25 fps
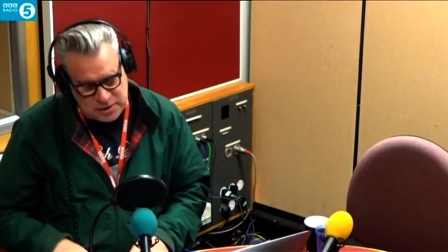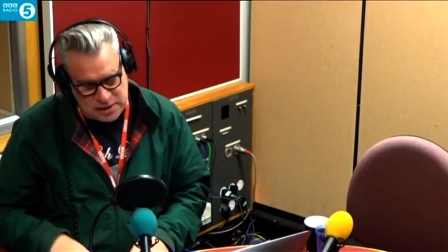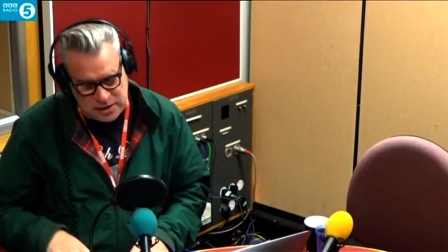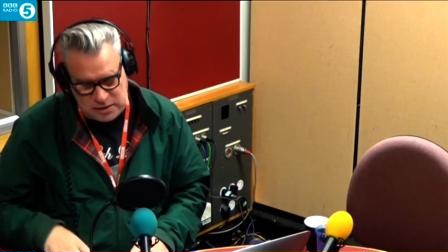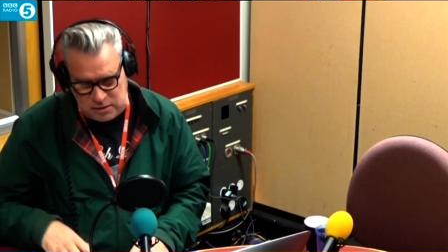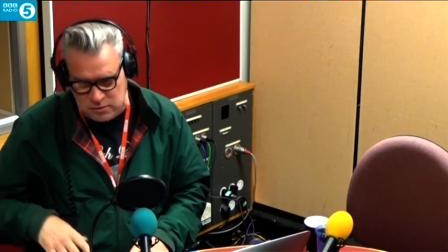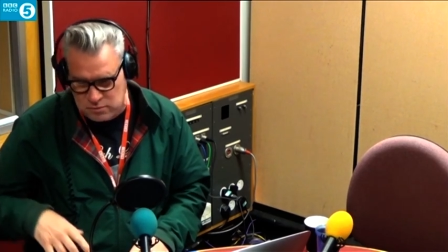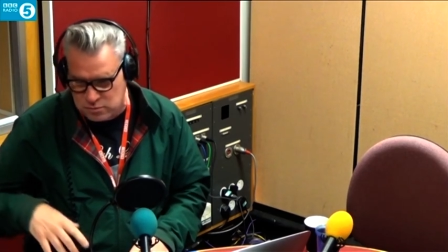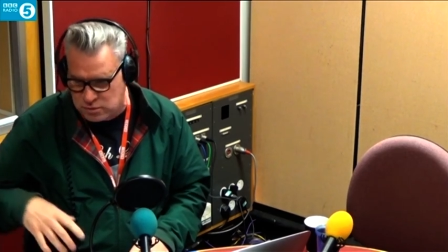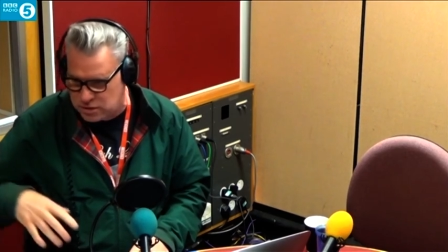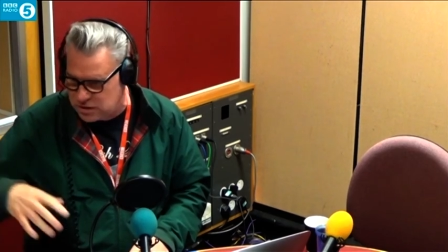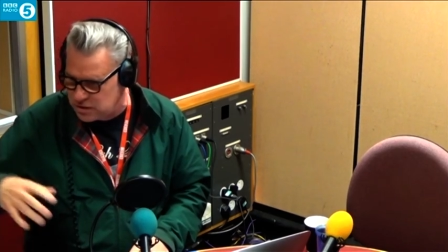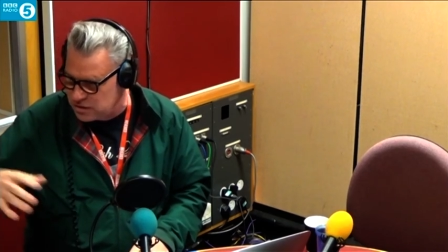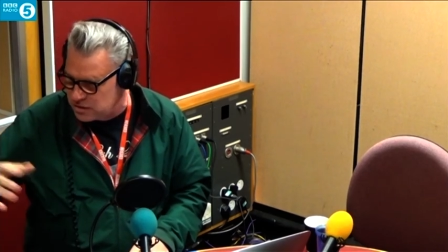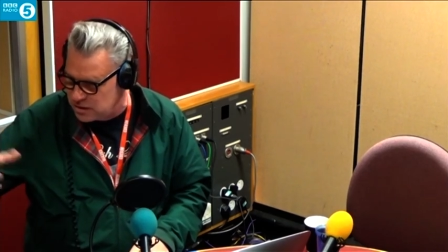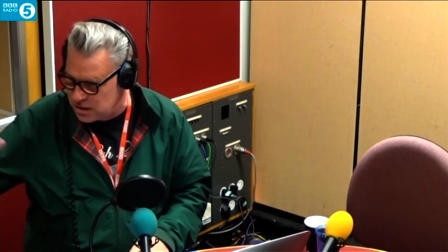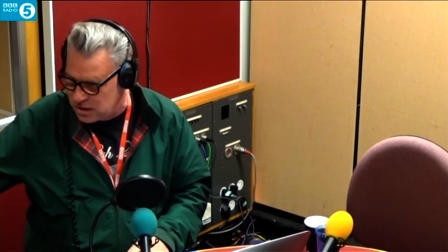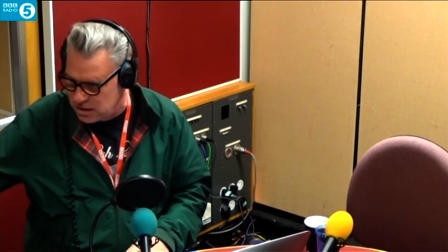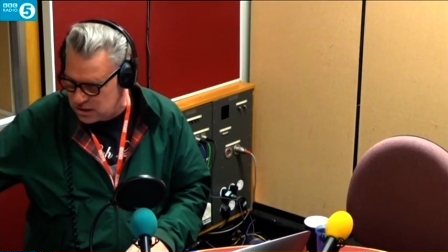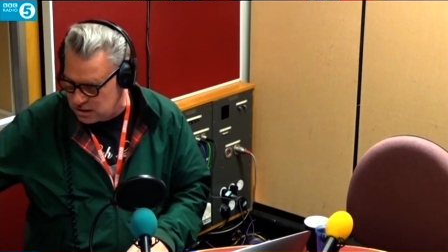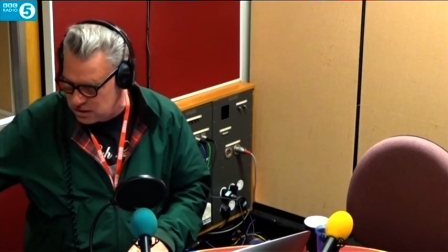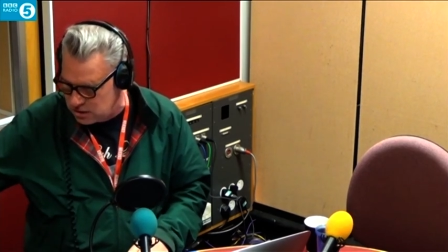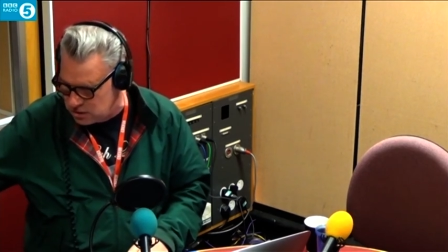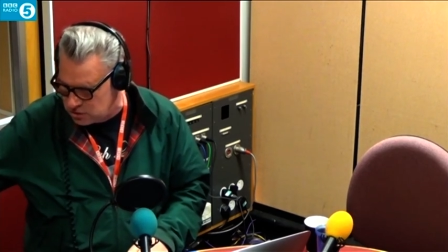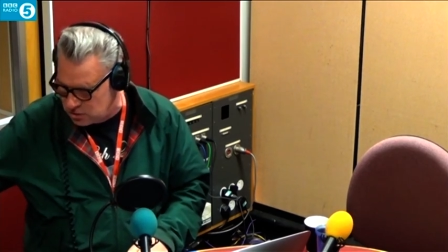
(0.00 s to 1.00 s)
playing whether
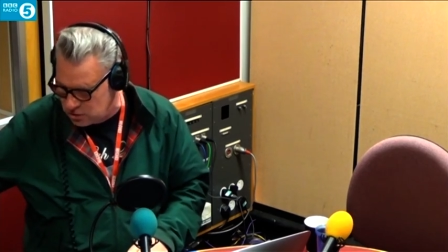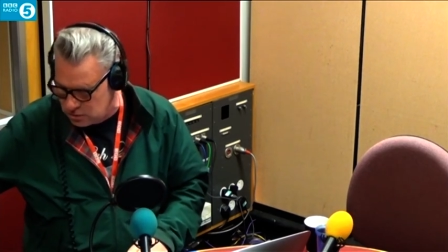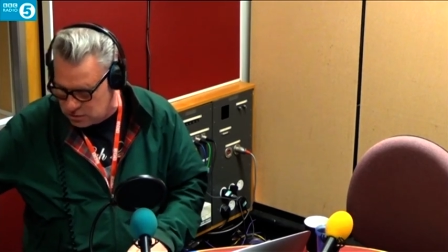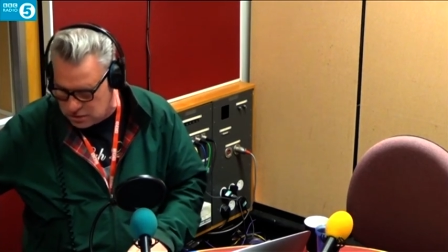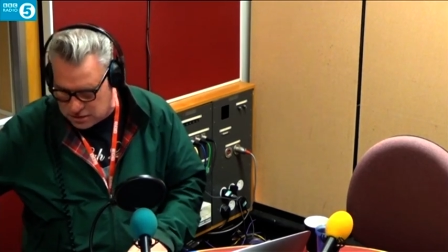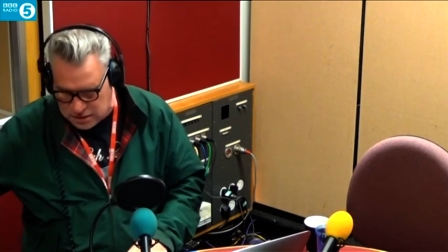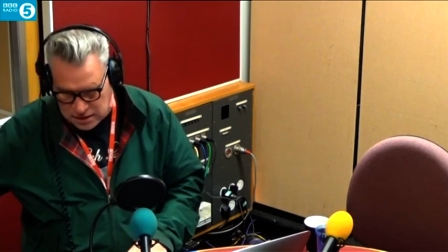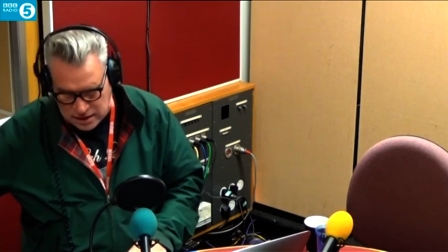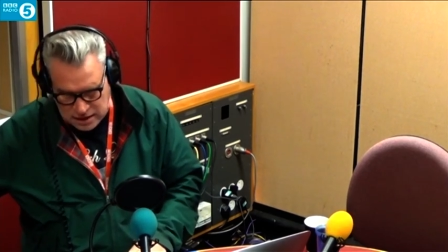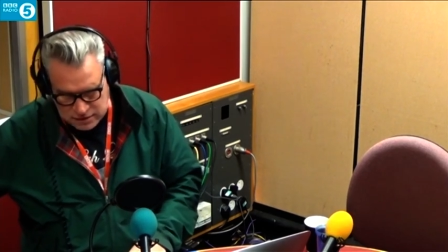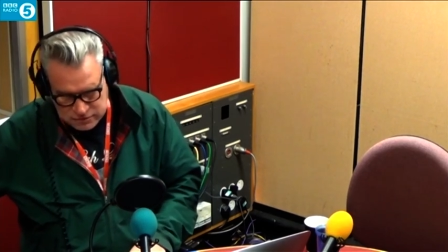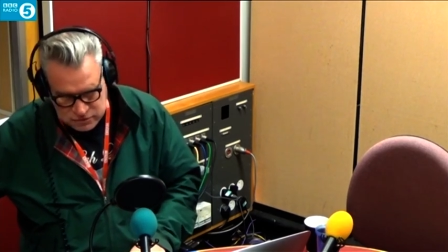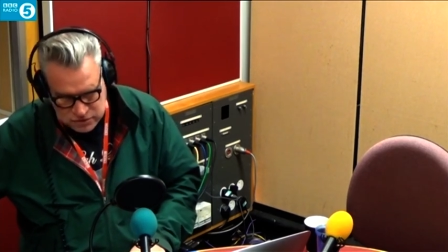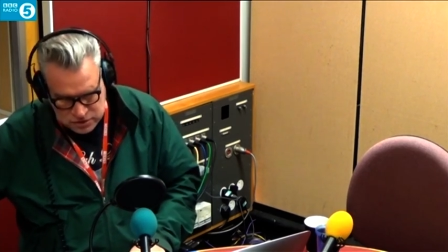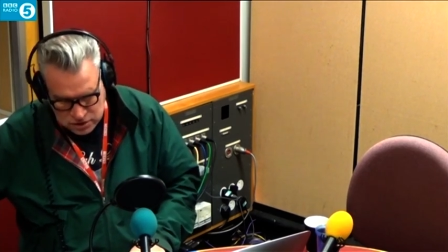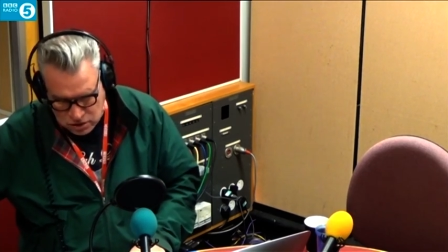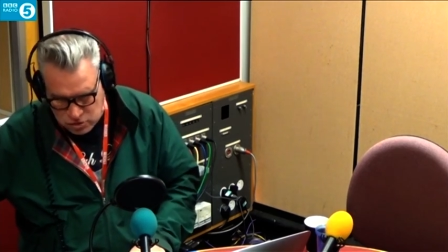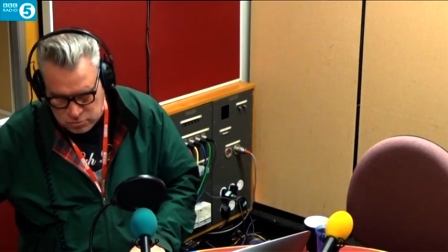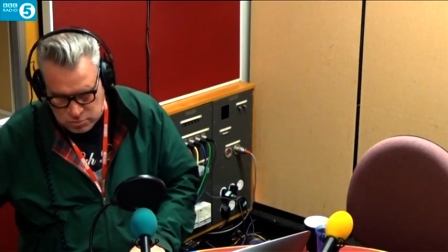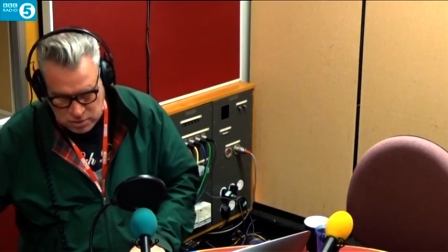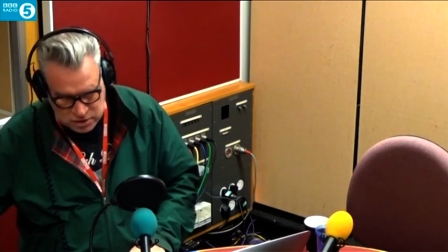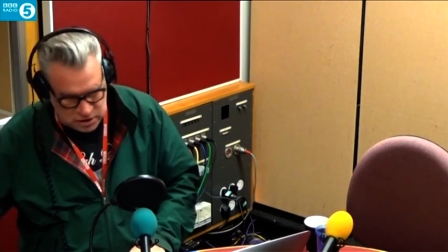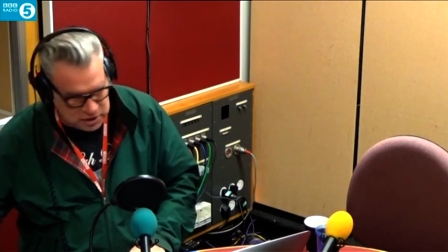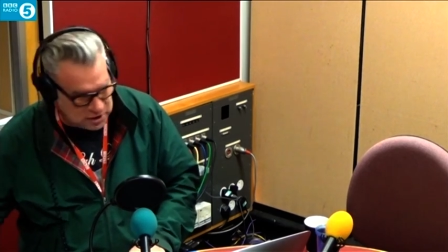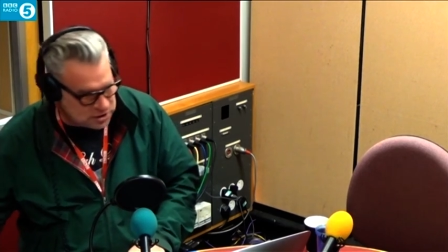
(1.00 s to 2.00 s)
they're, you know, they have
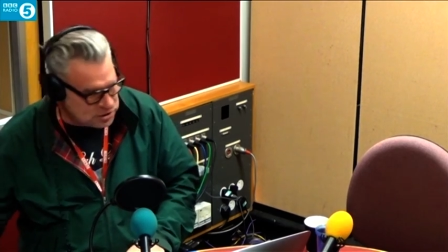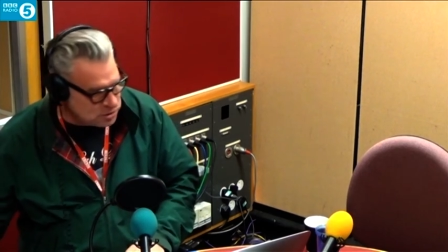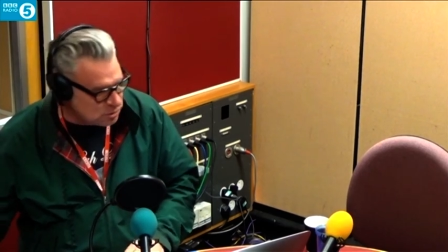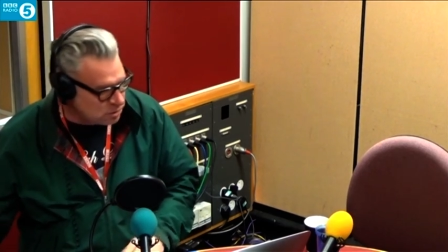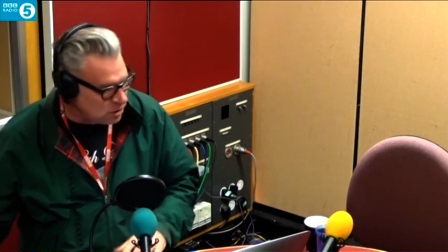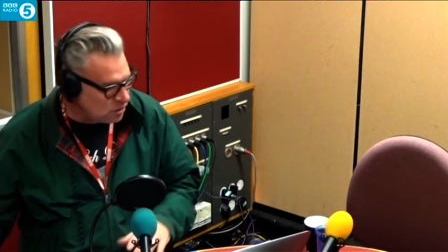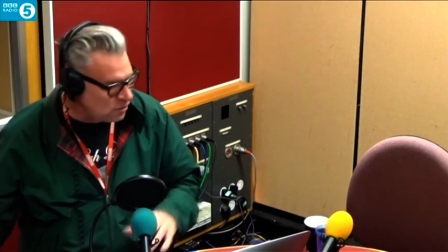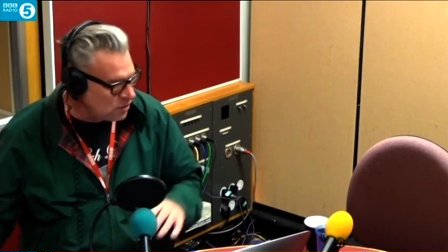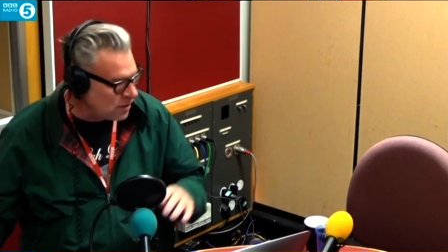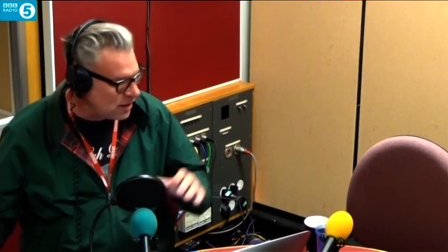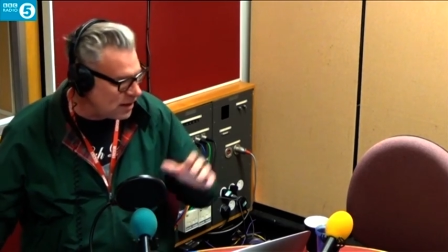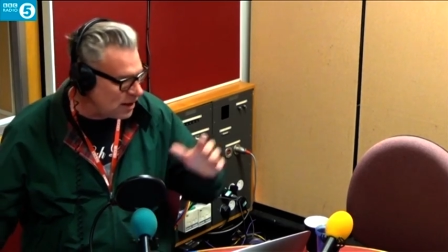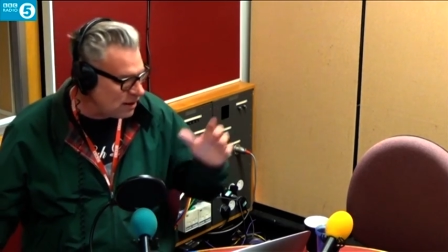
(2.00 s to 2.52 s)
no money at all,